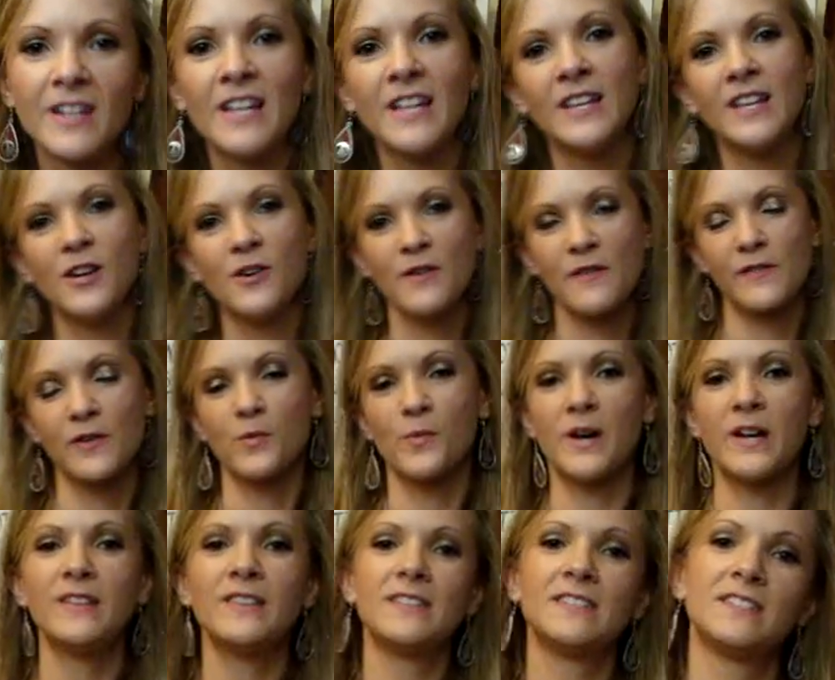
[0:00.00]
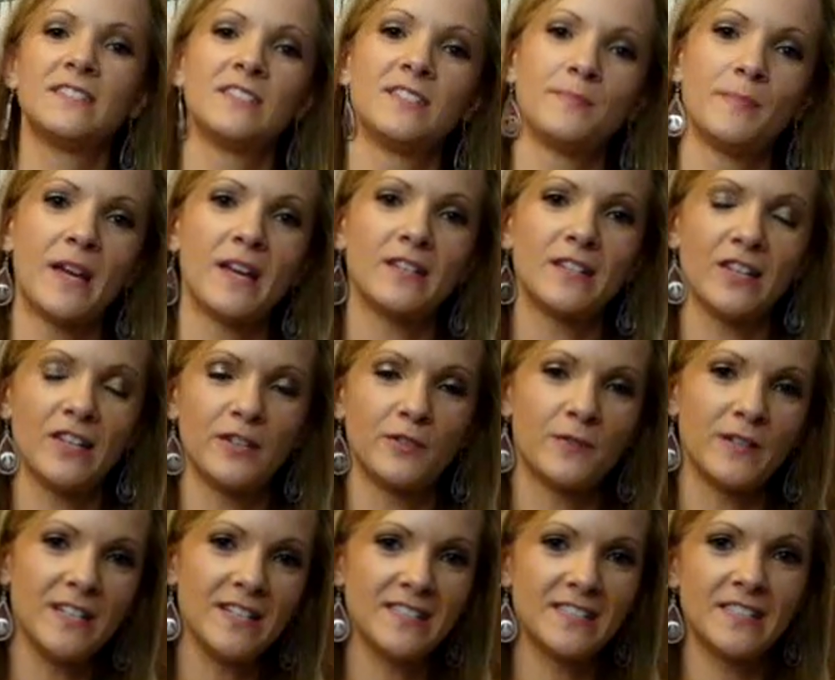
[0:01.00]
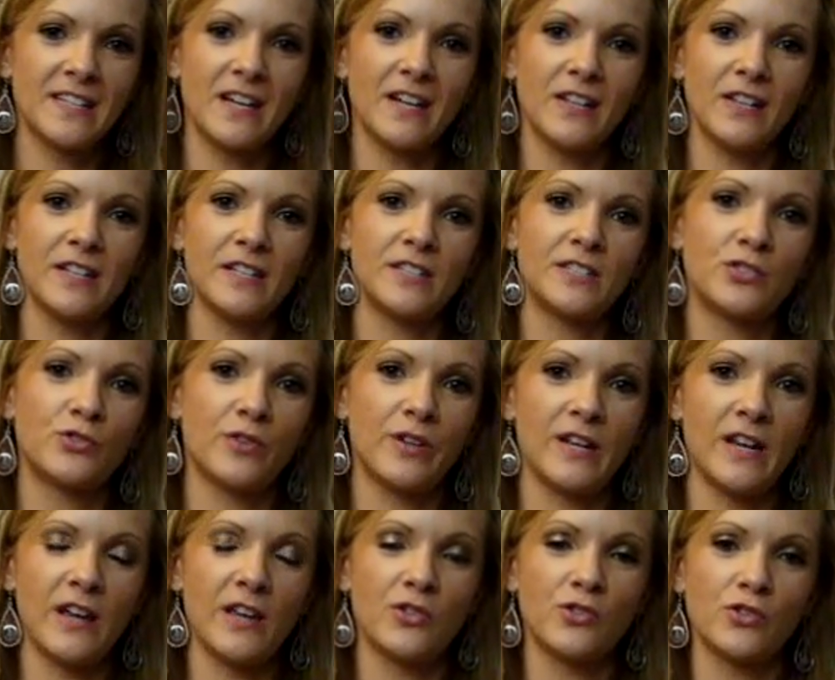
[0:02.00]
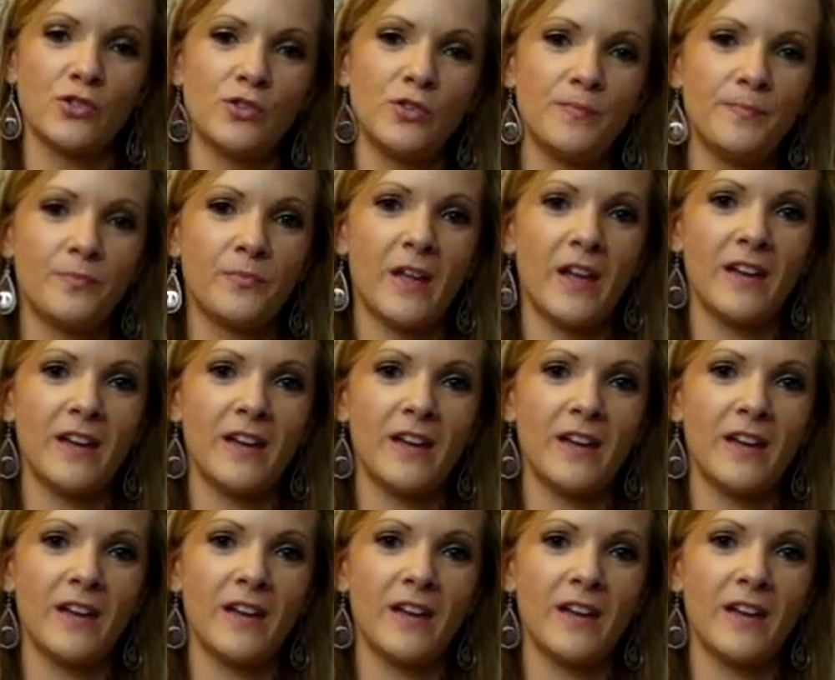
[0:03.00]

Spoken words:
Hello everyone, this is Mandelyn Reese, the LA Street Angel,